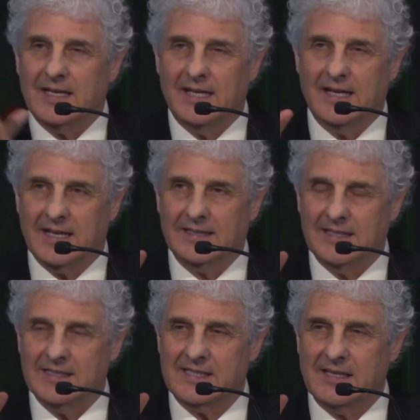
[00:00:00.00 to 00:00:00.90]

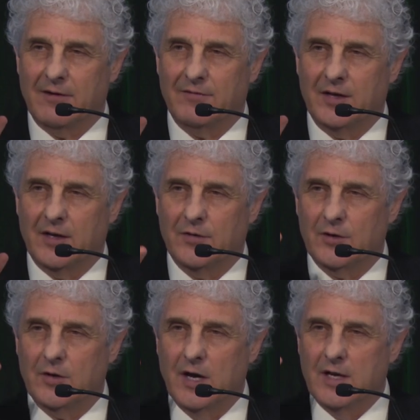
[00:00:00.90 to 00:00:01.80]
connecting self and
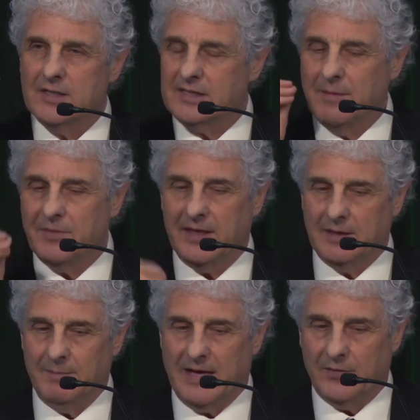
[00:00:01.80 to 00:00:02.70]
other,
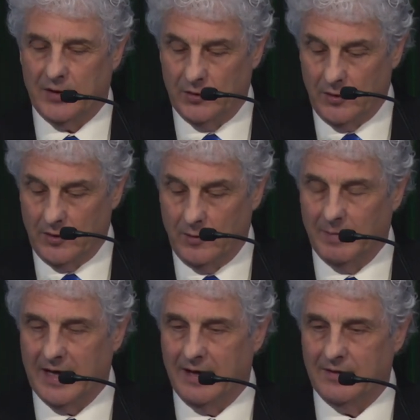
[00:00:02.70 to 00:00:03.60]
something about the
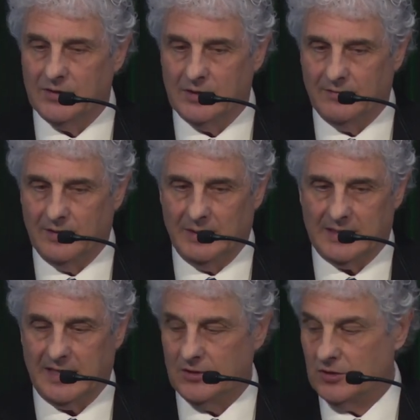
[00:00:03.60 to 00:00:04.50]
neurobiology of
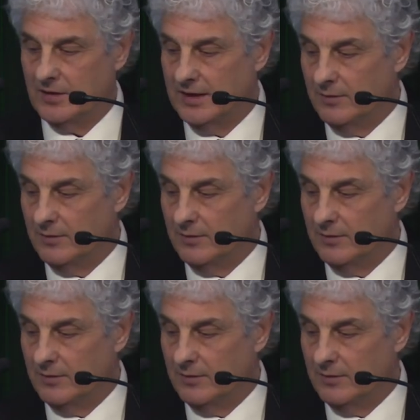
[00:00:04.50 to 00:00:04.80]
imitation.